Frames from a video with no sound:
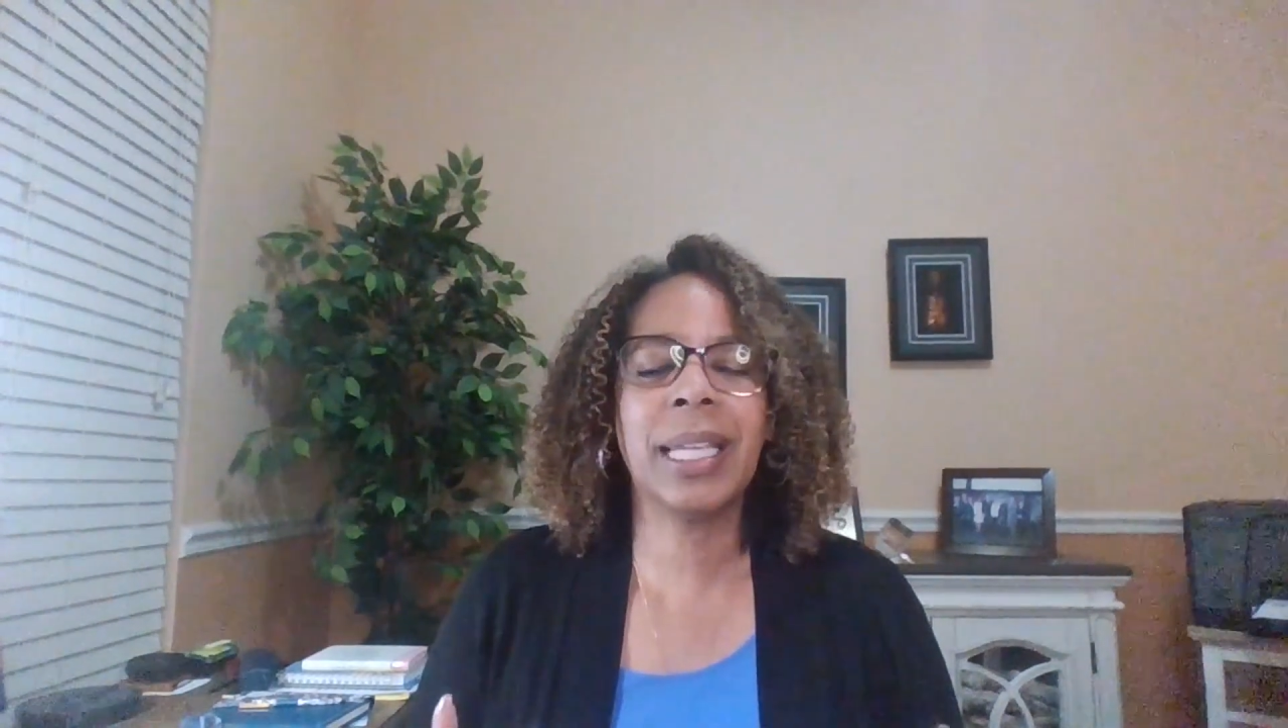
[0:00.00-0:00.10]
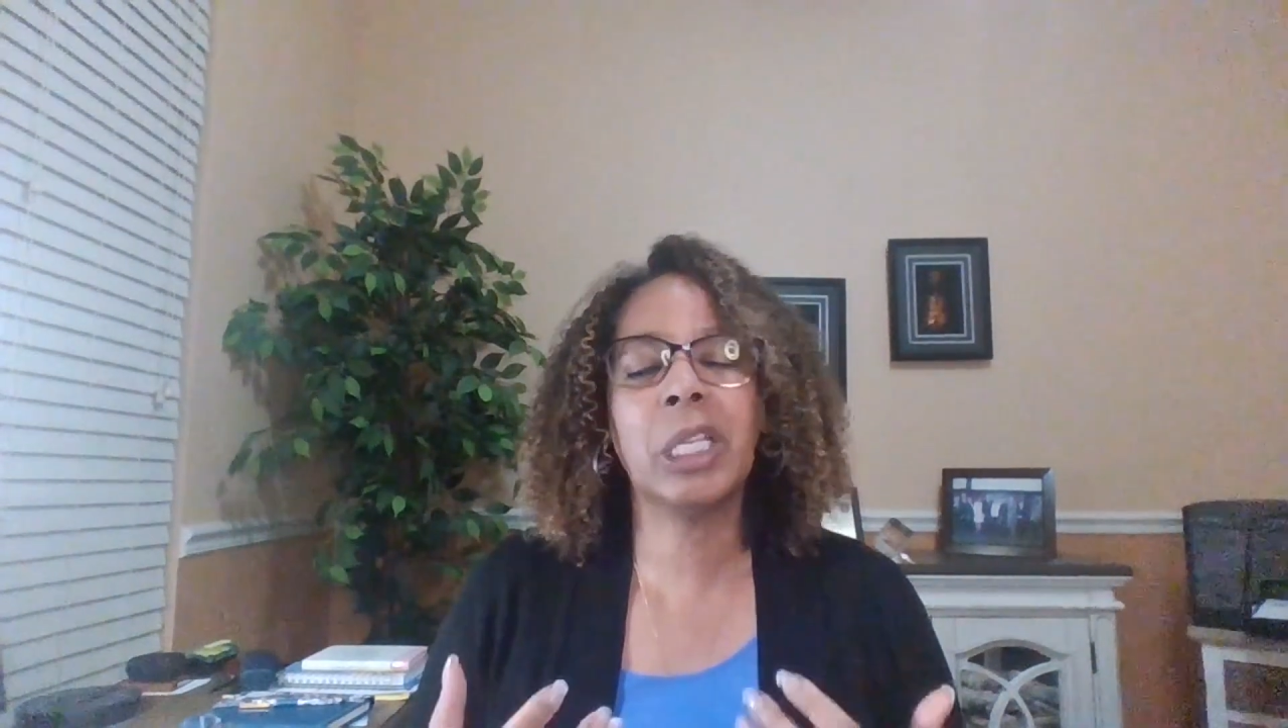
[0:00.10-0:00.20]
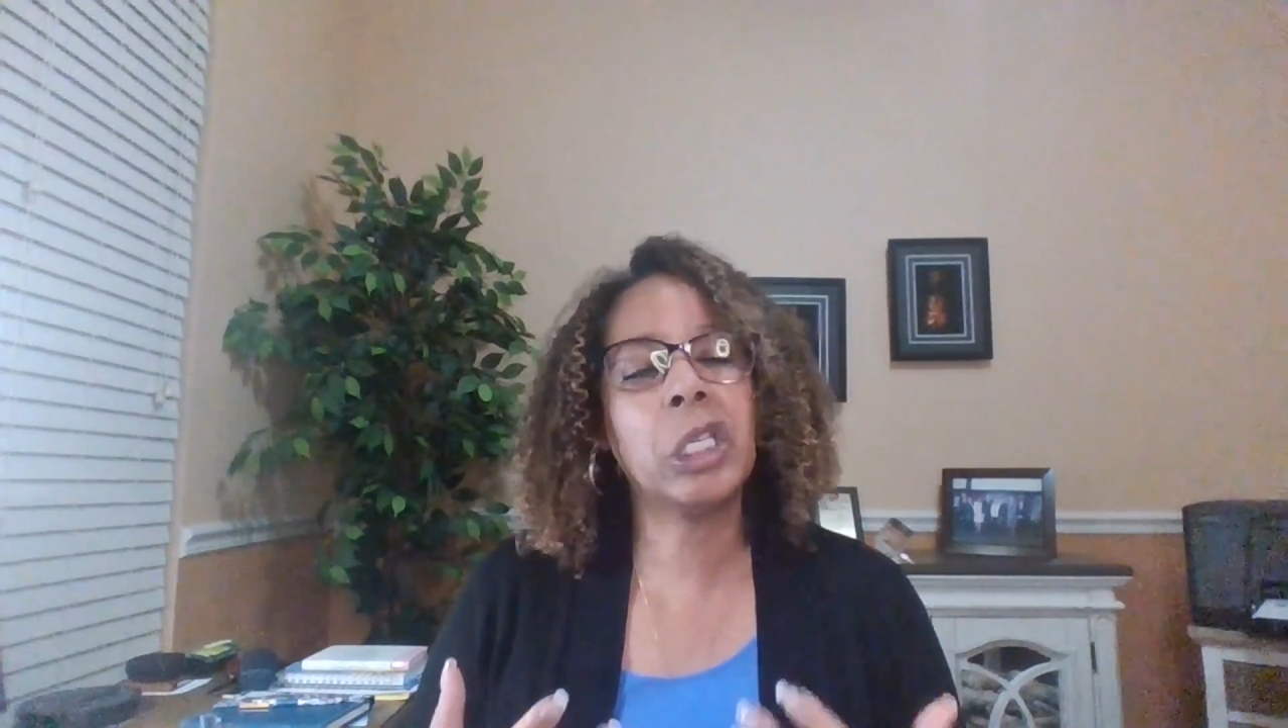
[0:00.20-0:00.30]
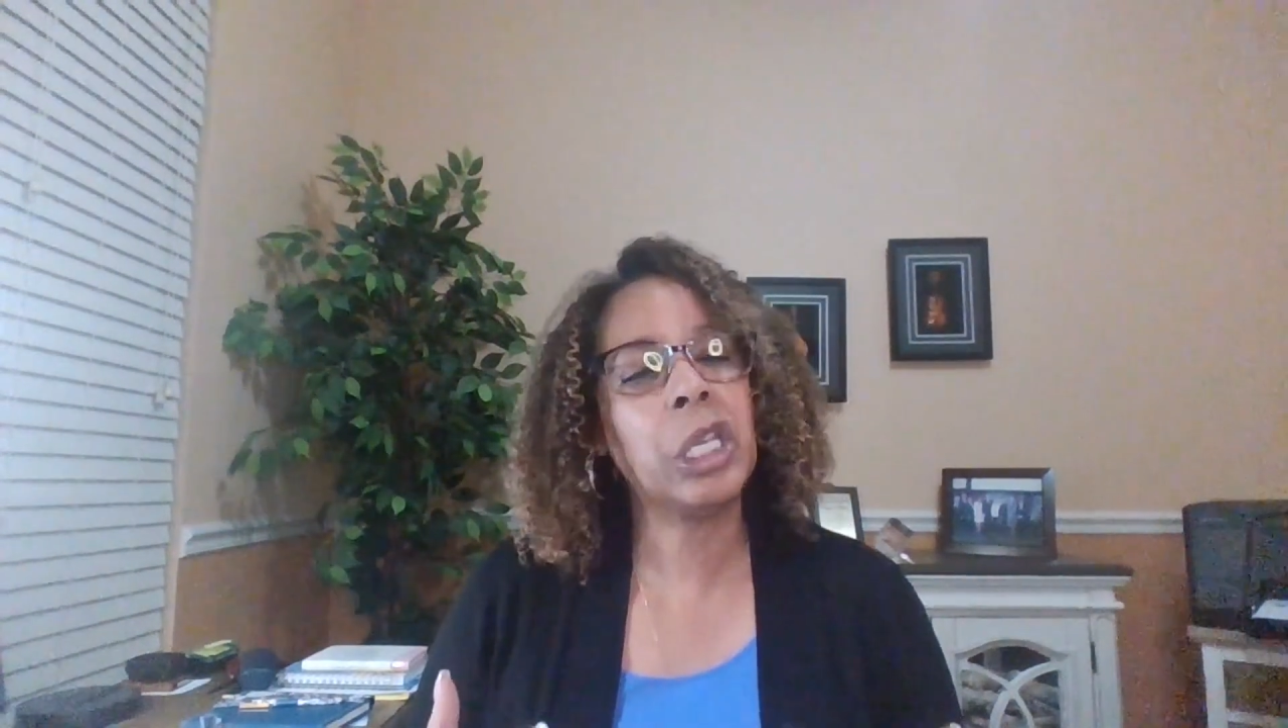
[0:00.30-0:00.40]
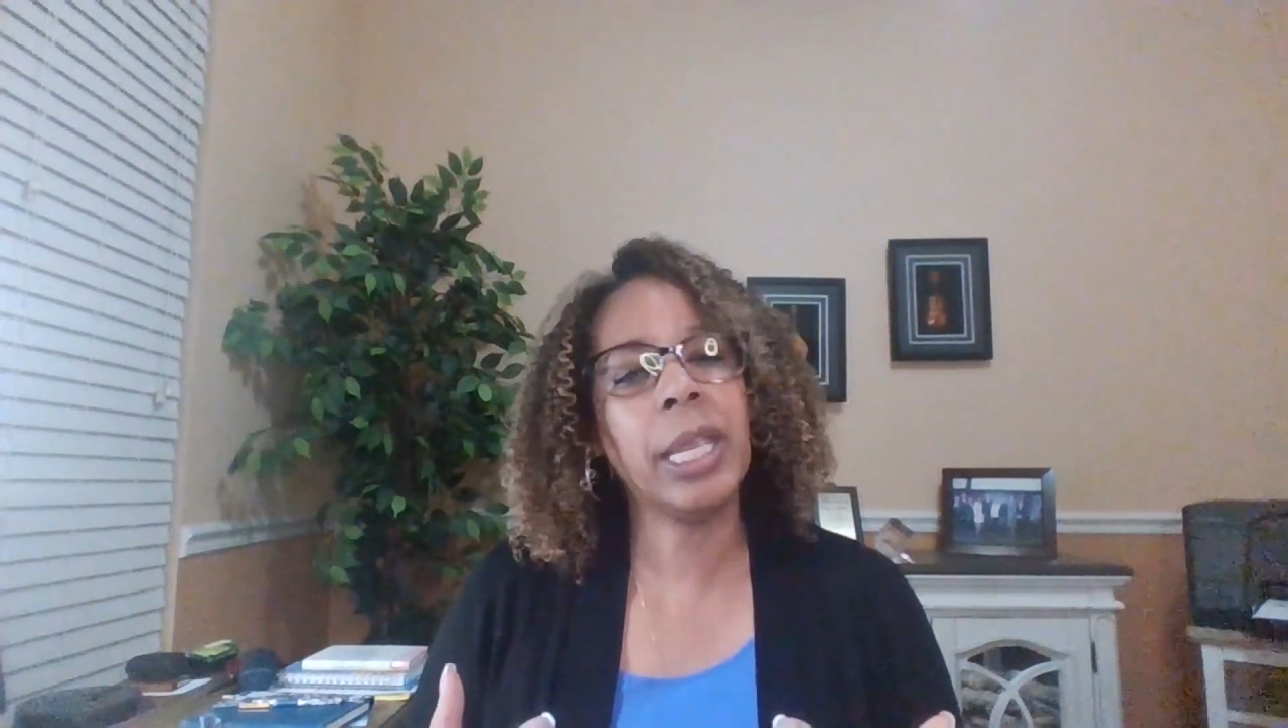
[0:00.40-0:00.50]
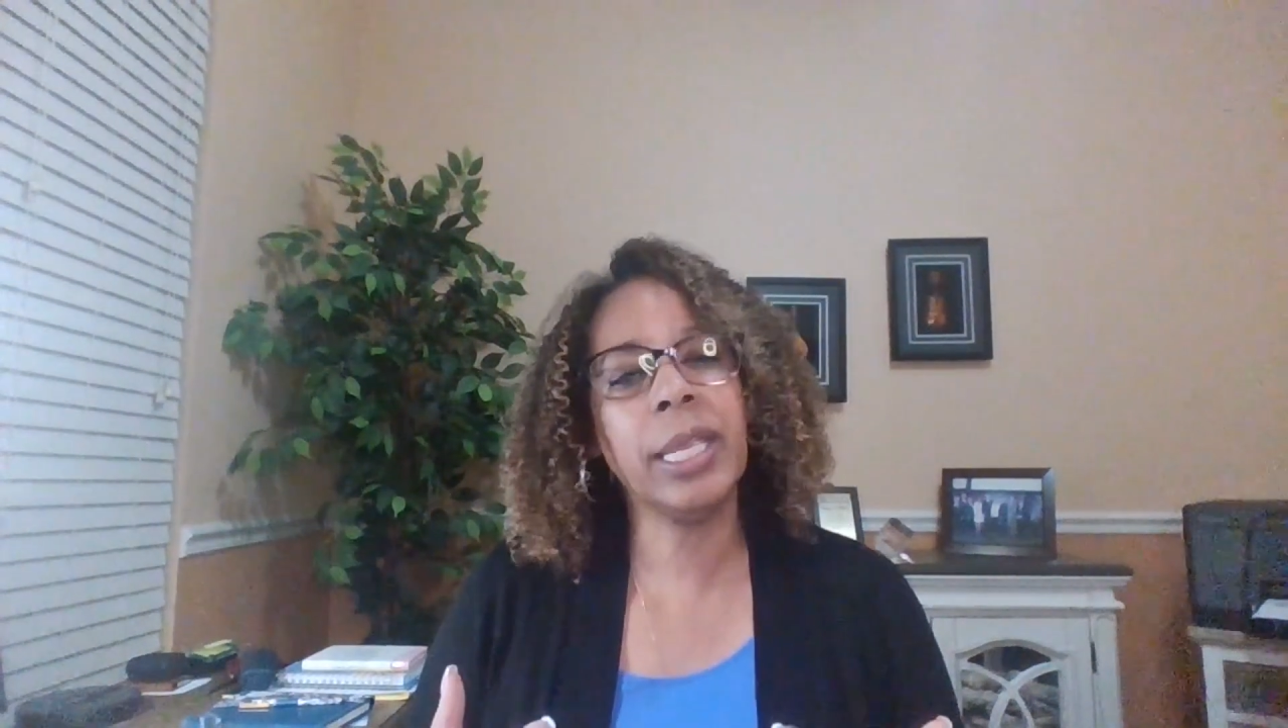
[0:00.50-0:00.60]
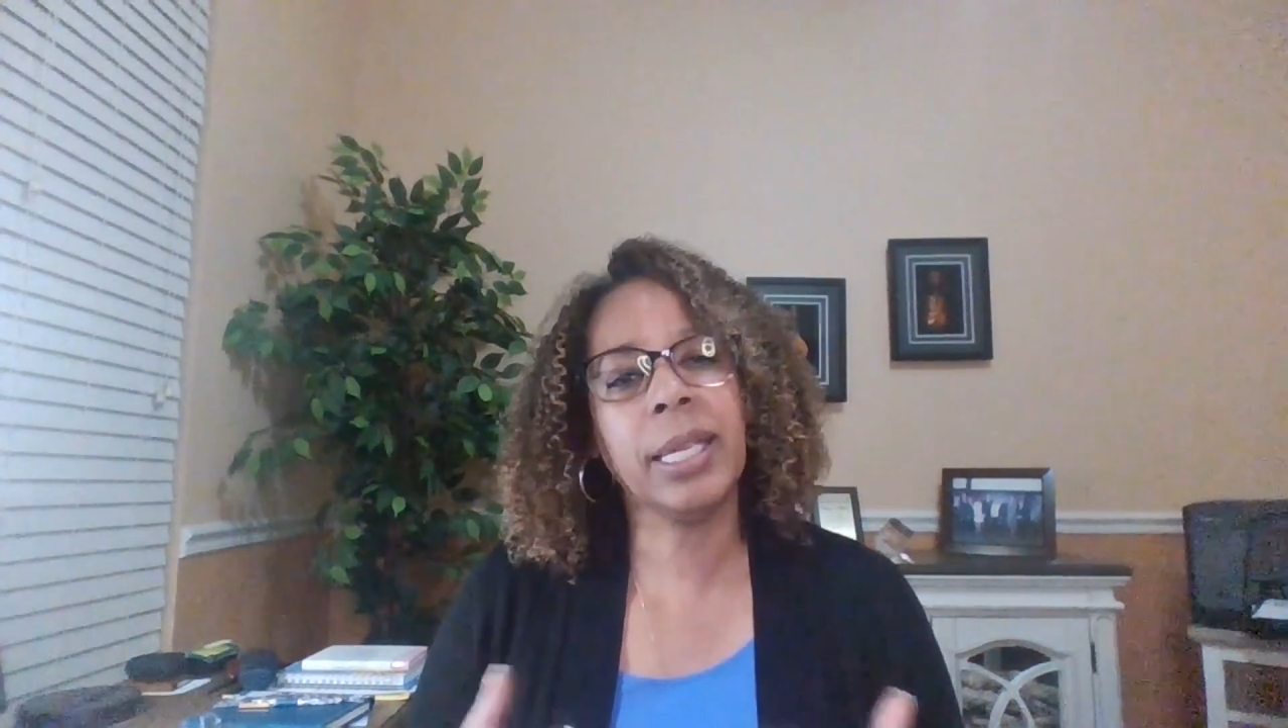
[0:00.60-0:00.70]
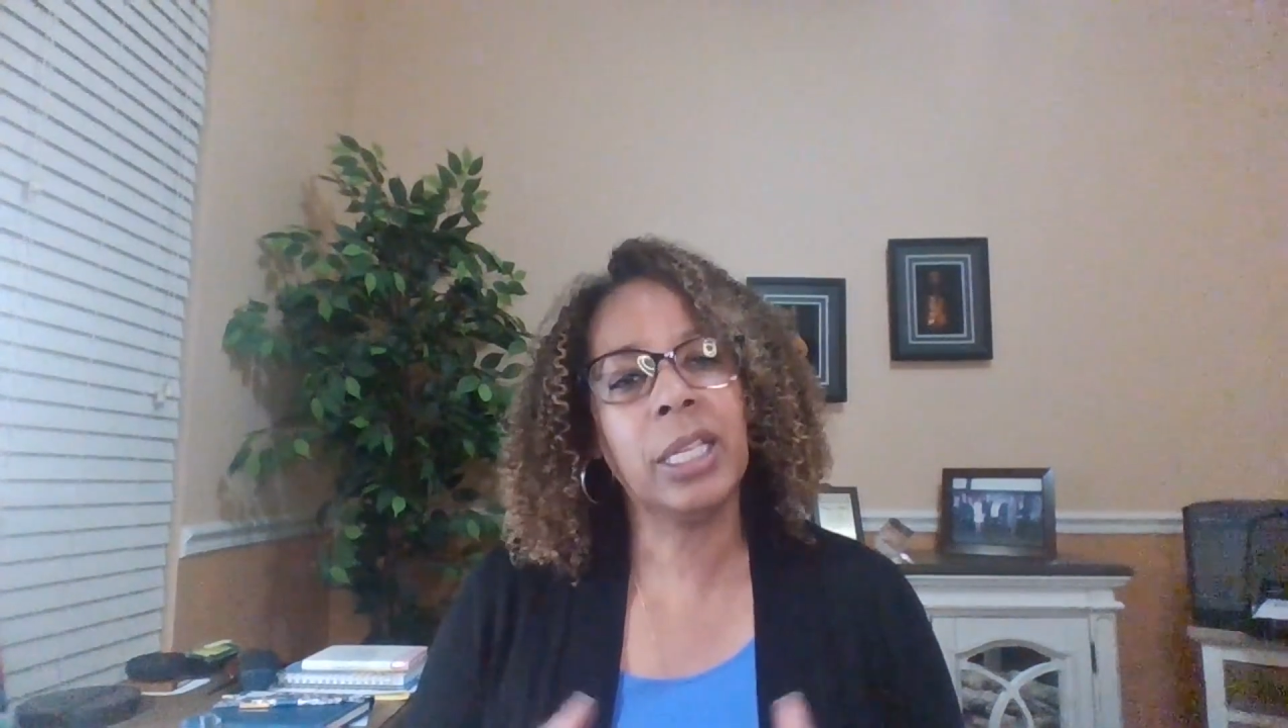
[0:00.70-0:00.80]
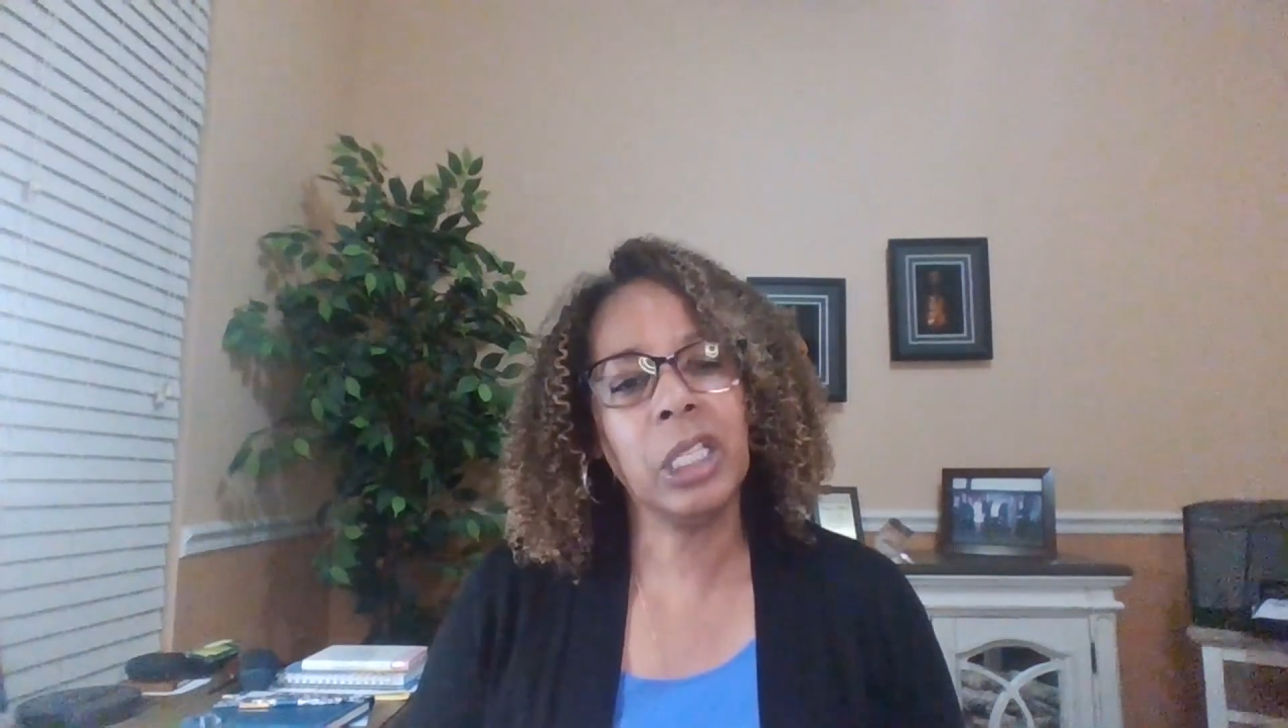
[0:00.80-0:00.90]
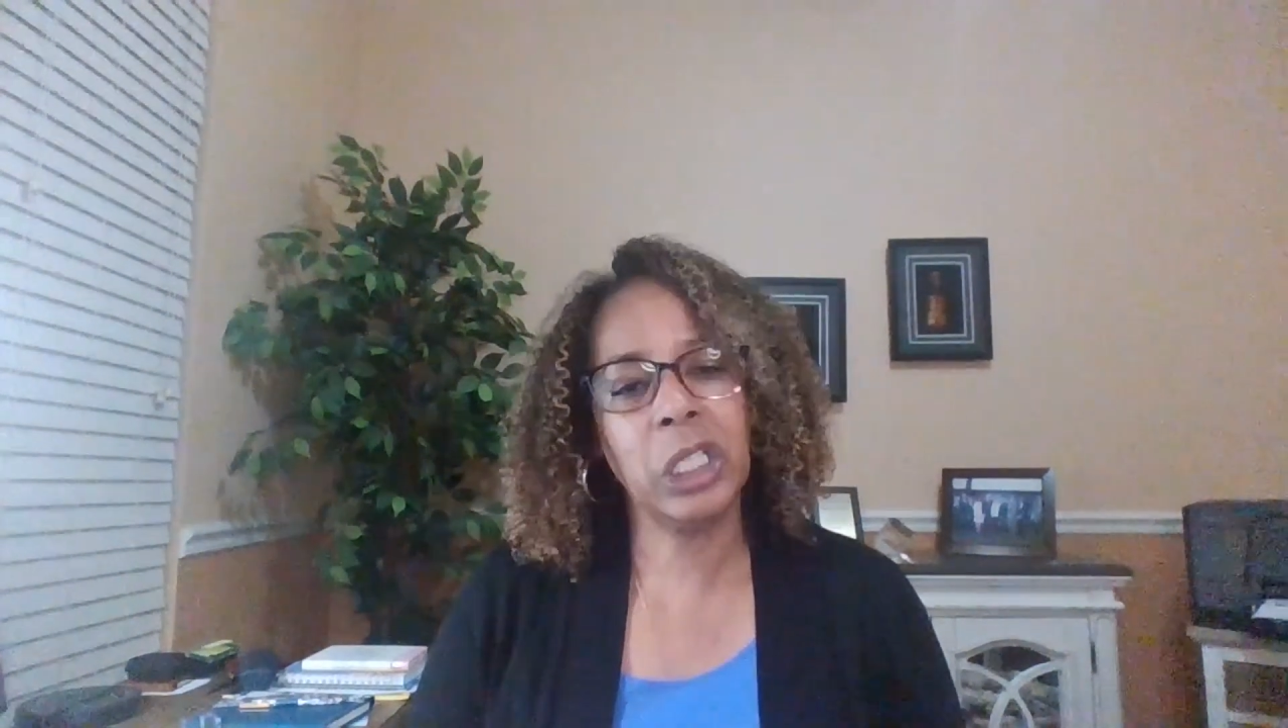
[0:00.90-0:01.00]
that shake